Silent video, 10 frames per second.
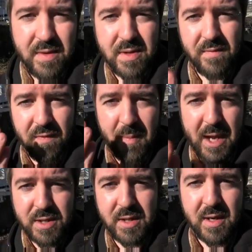this
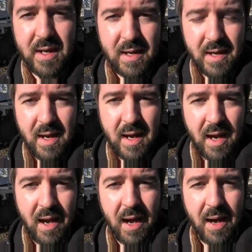information
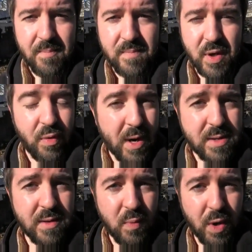to the
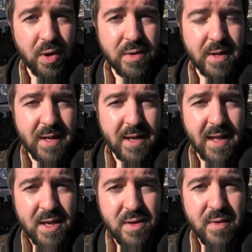rest of the world
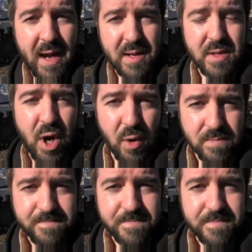and let you guys
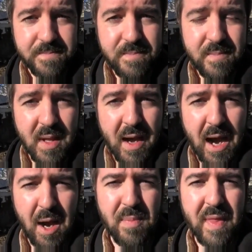know
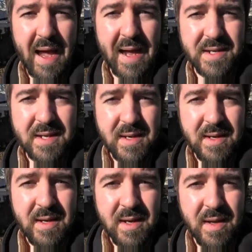that
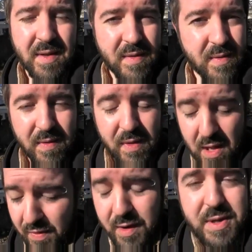
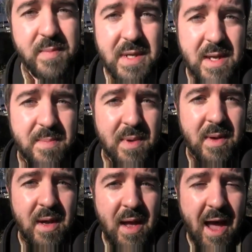there's some deep
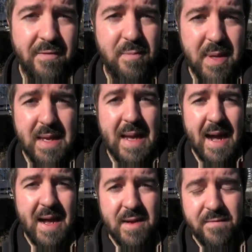
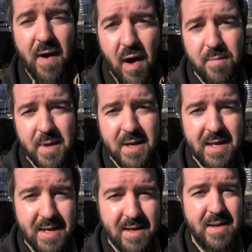FBI
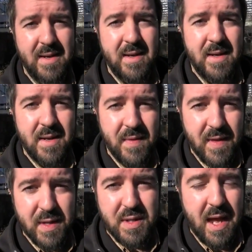involvement in
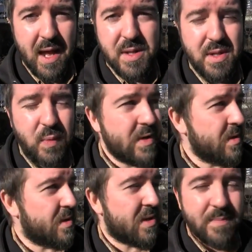this case, and we
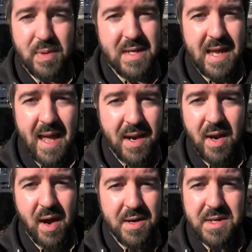just simply
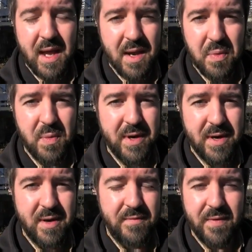cannot take what we're
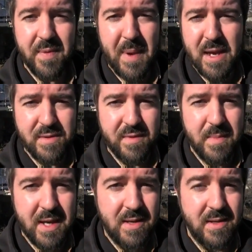hearing from the
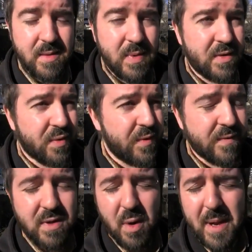mainstream media to be
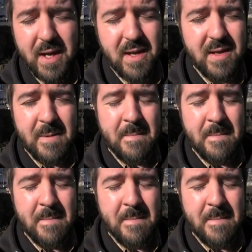truth. So many